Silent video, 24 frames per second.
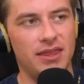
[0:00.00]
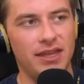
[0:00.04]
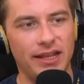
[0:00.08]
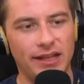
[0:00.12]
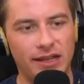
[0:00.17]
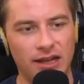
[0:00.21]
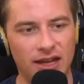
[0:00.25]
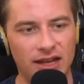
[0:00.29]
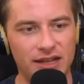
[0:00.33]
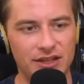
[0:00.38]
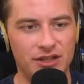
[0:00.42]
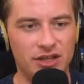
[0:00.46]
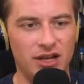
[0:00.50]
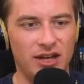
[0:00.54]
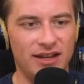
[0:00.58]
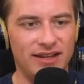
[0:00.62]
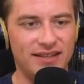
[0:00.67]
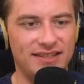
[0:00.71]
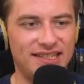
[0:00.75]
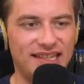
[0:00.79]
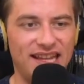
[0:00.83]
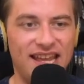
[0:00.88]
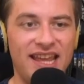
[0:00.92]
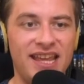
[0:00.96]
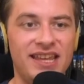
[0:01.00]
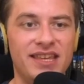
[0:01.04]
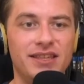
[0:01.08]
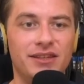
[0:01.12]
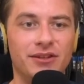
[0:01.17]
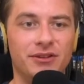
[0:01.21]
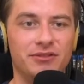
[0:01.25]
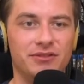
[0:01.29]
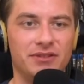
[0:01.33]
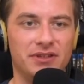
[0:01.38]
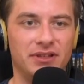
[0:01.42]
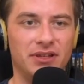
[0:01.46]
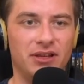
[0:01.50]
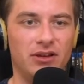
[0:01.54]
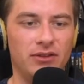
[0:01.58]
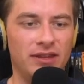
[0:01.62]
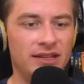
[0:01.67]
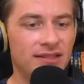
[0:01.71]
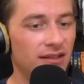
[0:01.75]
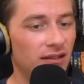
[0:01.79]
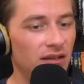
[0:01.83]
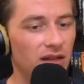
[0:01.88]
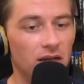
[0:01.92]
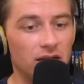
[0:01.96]
got Giannis 8 years ago.
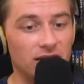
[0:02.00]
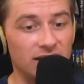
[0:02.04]
That's a long